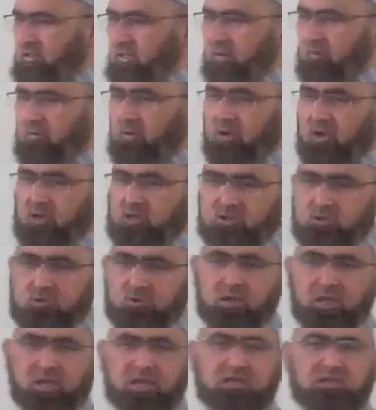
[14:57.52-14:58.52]
because
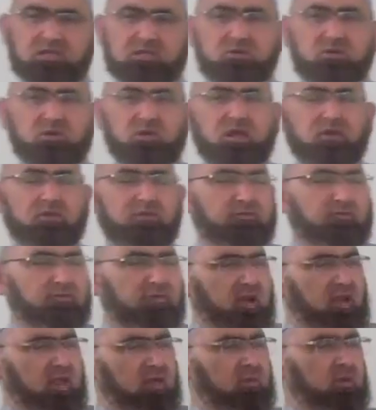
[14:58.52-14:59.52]
today he is looking
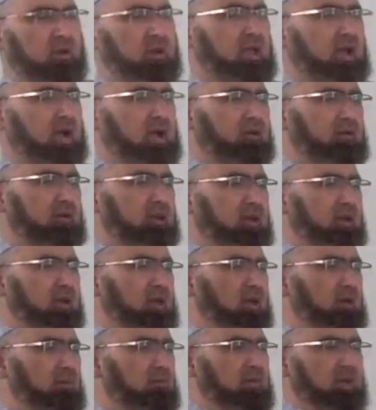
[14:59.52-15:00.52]
very, very hungry,
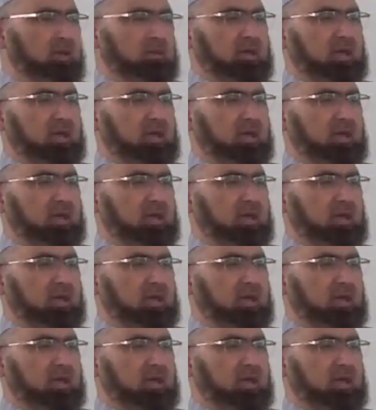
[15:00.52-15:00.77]
maybe